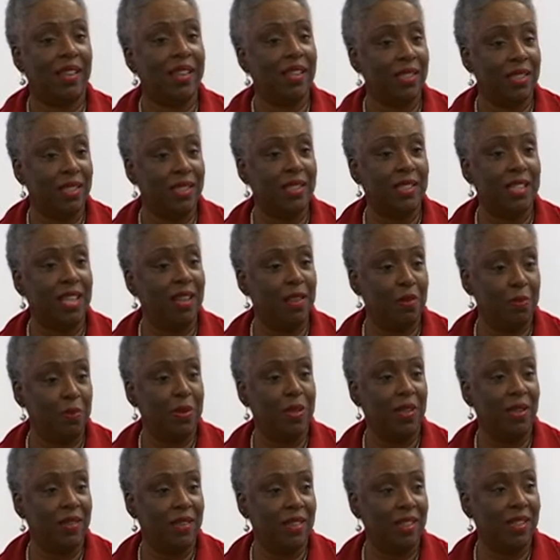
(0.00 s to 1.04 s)
in the same
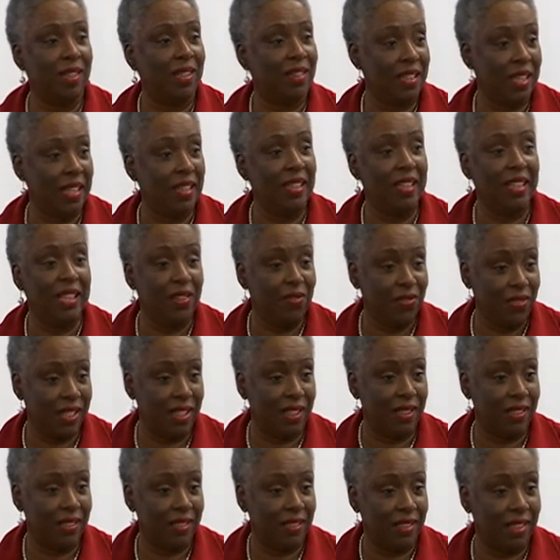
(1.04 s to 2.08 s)
building that they lived
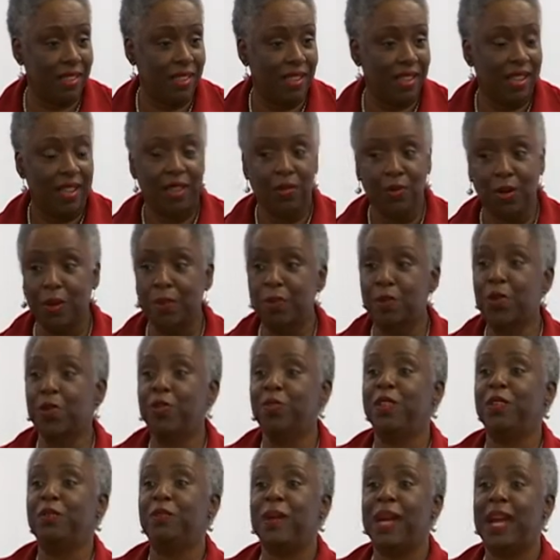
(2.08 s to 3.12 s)
in. We're
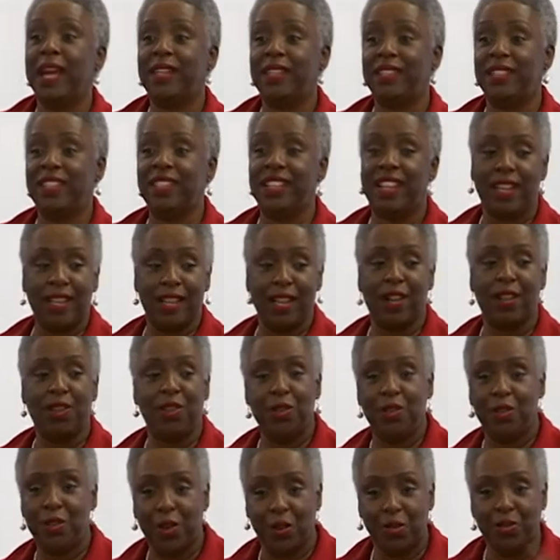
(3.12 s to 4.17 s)
moving back to that now.
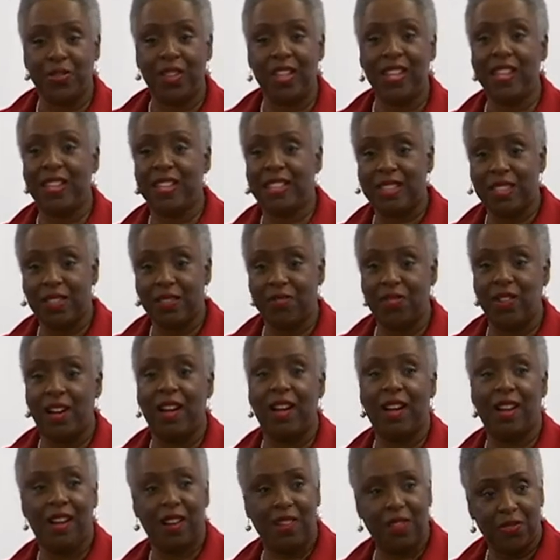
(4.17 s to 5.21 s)
You know, things
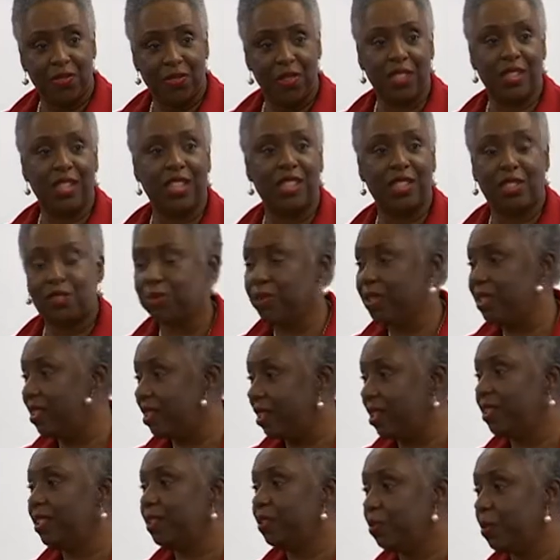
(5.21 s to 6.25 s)
evolve, history
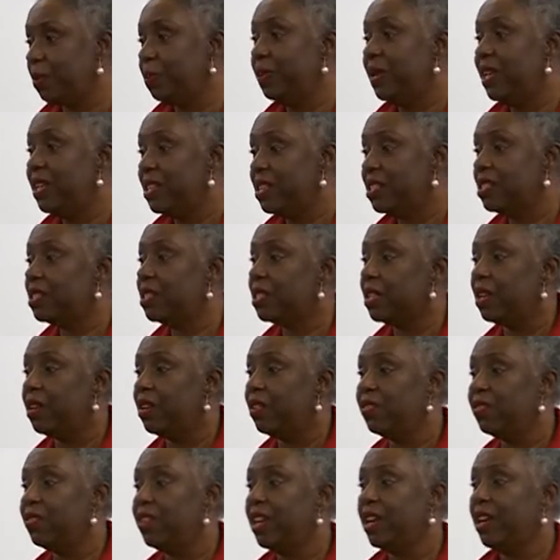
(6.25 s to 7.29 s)
does repeat
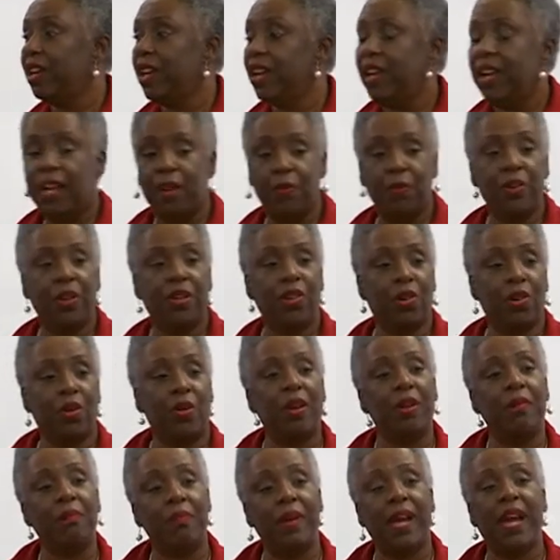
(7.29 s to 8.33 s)
itself. And we're
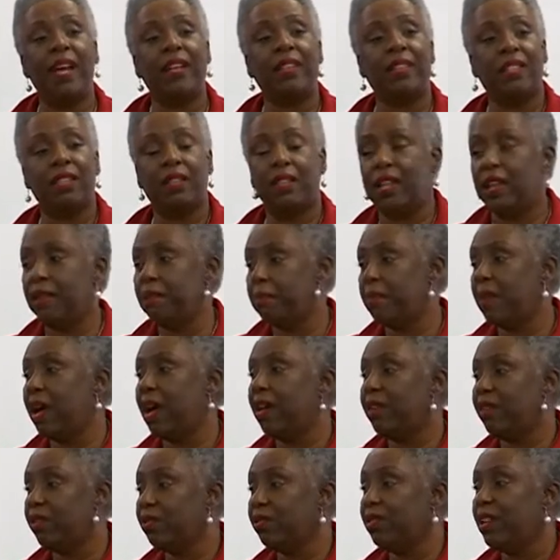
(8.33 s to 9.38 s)
going back to that
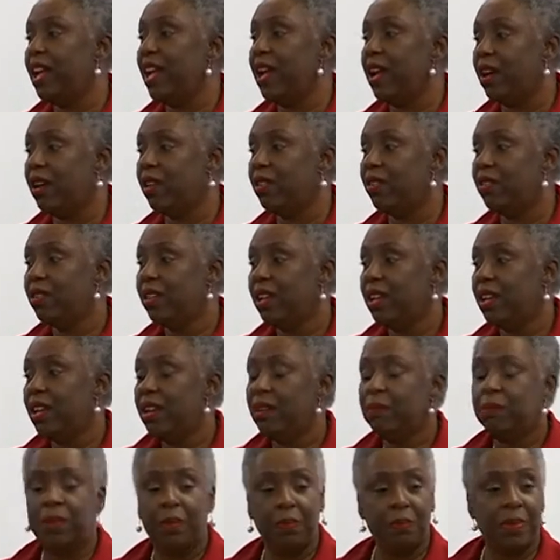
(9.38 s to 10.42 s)
model now.
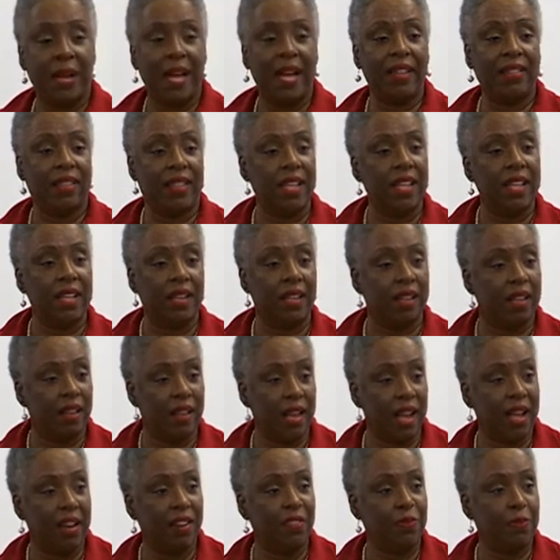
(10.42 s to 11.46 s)
But back then, a
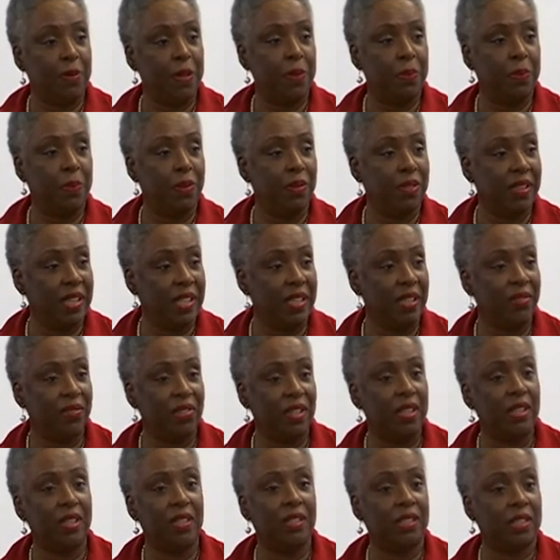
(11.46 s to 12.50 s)
lot of people lived
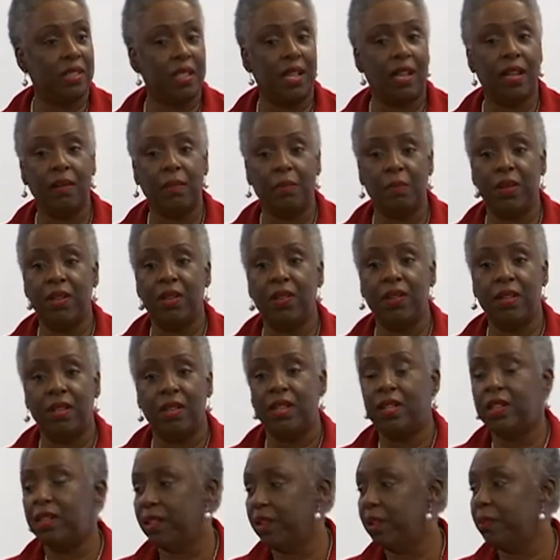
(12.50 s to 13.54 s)
in the same building
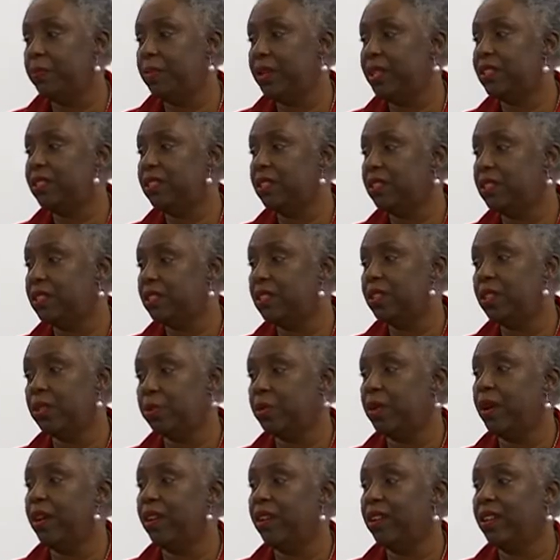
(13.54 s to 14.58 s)
that their businesses
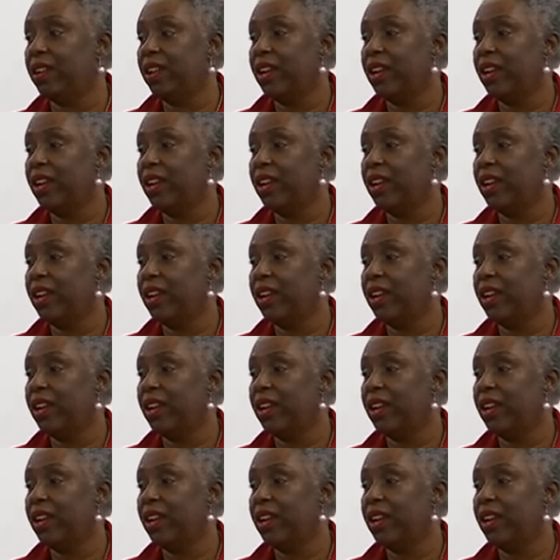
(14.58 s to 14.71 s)
were,